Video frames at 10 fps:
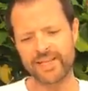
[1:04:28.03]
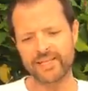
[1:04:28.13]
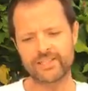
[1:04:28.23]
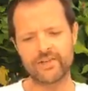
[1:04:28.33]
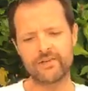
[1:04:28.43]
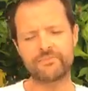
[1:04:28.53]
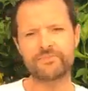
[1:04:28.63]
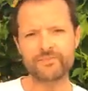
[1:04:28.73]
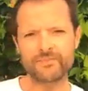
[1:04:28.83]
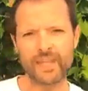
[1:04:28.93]
So,
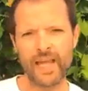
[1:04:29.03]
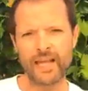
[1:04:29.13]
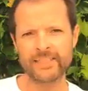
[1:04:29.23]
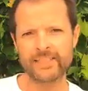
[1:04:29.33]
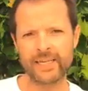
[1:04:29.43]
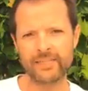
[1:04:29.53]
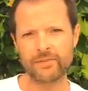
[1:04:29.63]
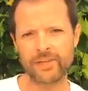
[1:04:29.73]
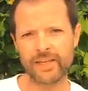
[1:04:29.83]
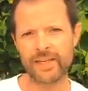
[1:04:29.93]
as I say, I don't
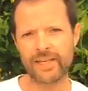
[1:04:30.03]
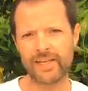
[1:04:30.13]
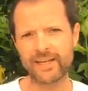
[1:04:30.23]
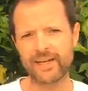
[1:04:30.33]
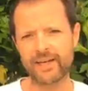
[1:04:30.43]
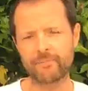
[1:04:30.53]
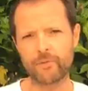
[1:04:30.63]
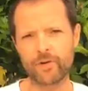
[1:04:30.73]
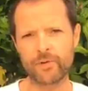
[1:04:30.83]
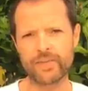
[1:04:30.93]
think any
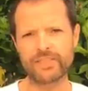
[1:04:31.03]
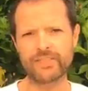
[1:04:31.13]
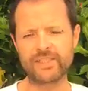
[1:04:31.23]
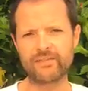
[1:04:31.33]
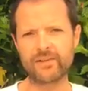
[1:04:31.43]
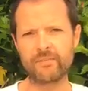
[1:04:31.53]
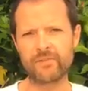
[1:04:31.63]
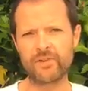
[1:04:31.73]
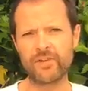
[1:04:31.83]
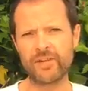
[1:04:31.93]
more questions have come
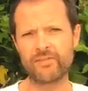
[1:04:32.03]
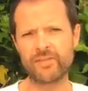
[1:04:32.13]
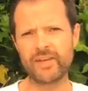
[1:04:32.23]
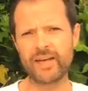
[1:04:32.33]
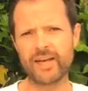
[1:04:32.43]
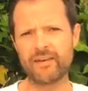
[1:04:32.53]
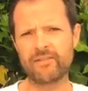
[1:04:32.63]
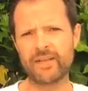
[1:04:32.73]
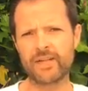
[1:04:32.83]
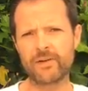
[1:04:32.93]
through. If you have
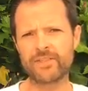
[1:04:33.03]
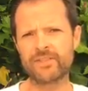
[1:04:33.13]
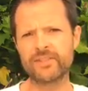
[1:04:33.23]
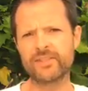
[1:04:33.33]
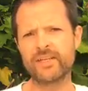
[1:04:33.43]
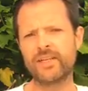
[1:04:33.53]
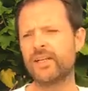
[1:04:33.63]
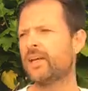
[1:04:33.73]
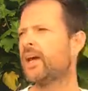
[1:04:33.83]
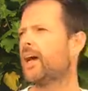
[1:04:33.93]
any questions,
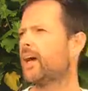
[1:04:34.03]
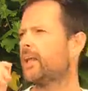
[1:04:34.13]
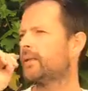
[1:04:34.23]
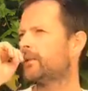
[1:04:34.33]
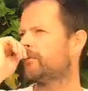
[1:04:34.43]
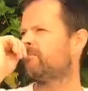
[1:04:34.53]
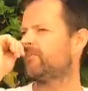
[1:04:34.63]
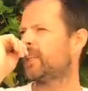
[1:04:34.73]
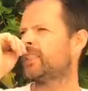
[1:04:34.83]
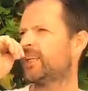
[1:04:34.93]

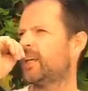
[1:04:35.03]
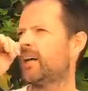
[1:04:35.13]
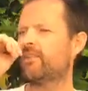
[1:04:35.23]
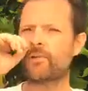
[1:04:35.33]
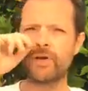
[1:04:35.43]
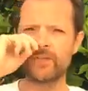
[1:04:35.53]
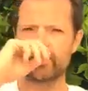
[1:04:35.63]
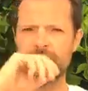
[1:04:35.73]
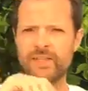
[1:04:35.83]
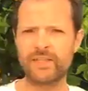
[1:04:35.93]
let's say you have a
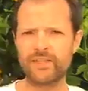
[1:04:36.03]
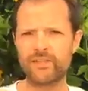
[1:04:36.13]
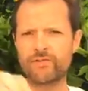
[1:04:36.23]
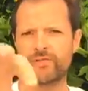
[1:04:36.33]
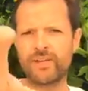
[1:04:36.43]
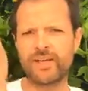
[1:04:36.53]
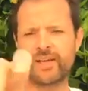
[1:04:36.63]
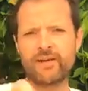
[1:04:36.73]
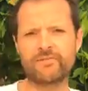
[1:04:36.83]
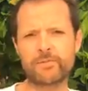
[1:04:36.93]
question and you don't feel like
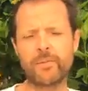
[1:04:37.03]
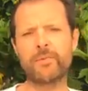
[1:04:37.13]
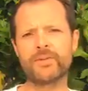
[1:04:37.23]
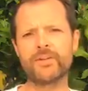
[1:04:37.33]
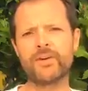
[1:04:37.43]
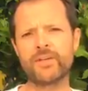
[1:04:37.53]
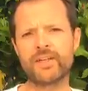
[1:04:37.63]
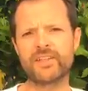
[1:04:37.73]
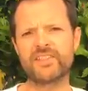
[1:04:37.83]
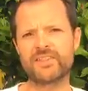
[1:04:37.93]
comfortable putting it on here
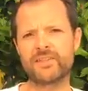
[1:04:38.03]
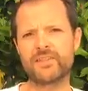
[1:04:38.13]
because